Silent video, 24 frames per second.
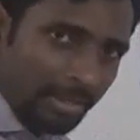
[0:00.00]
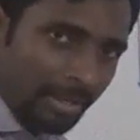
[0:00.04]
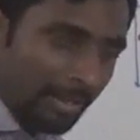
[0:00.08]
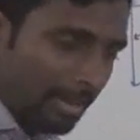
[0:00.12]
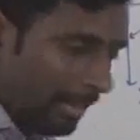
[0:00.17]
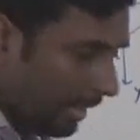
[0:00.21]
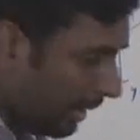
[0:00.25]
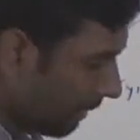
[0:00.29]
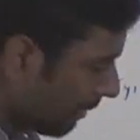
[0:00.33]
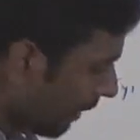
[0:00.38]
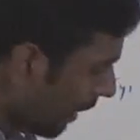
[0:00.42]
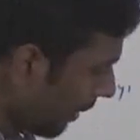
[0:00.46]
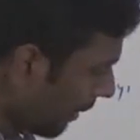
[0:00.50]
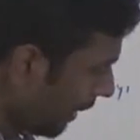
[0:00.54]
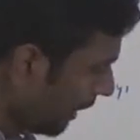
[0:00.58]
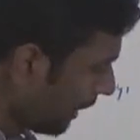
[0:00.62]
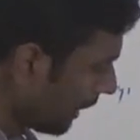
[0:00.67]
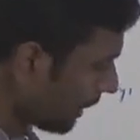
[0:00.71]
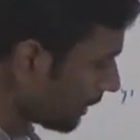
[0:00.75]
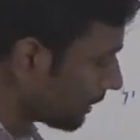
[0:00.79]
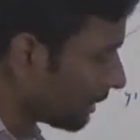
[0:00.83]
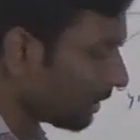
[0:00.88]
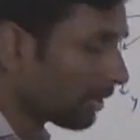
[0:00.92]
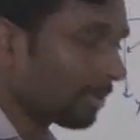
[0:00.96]
The dy by
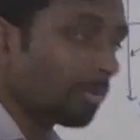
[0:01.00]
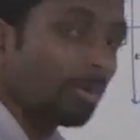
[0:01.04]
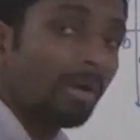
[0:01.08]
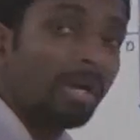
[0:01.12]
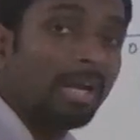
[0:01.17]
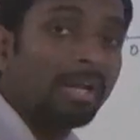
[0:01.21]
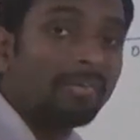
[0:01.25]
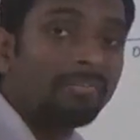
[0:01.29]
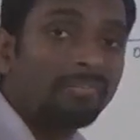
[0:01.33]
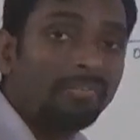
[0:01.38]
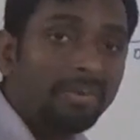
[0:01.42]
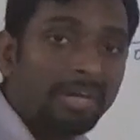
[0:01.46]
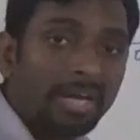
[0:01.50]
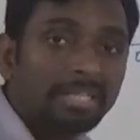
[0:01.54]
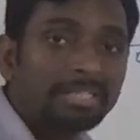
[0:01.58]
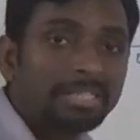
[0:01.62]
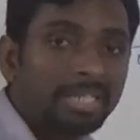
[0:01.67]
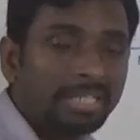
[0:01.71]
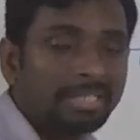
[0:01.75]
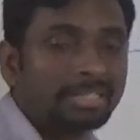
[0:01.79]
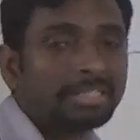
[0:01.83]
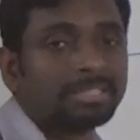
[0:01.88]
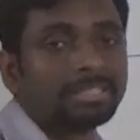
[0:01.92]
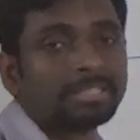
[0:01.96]
dx is called f dash
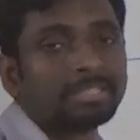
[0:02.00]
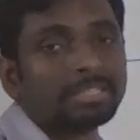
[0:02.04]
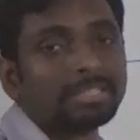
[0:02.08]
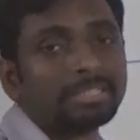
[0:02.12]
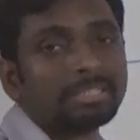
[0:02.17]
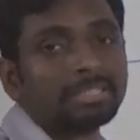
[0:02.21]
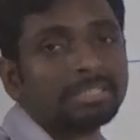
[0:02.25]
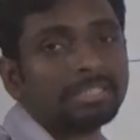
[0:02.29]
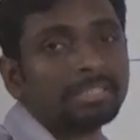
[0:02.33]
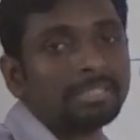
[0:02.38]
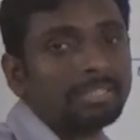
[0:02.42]
x.